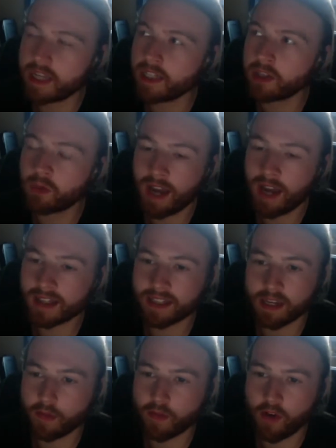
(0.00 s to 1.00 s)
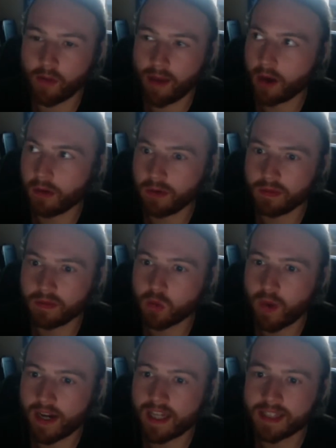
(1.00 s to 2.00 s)
were lasting for about
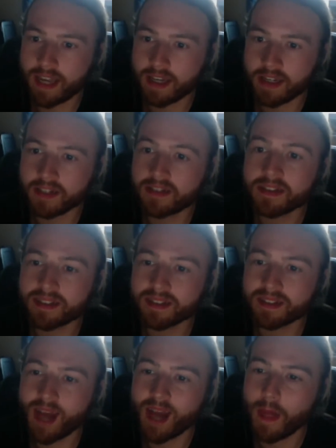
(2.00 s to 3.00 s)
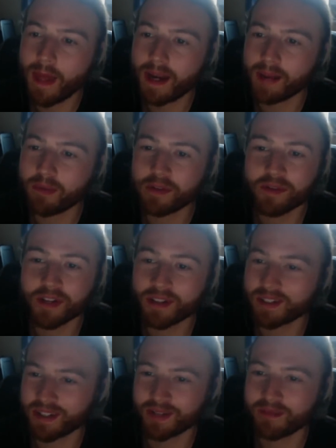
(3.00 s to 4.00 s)
20 seconds, and then it moved on
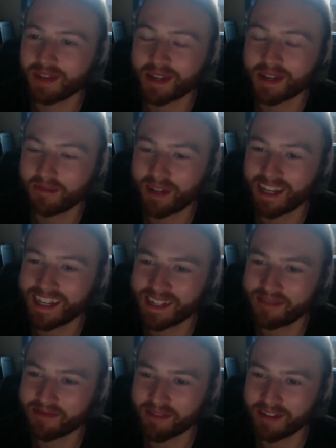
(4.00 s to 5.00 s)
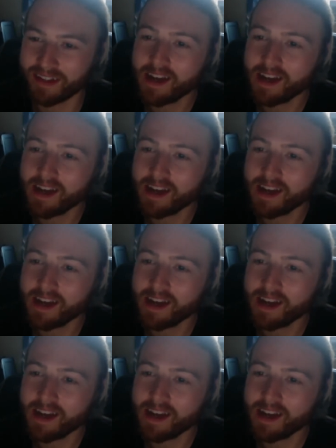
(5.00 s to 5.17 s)
to something completely different.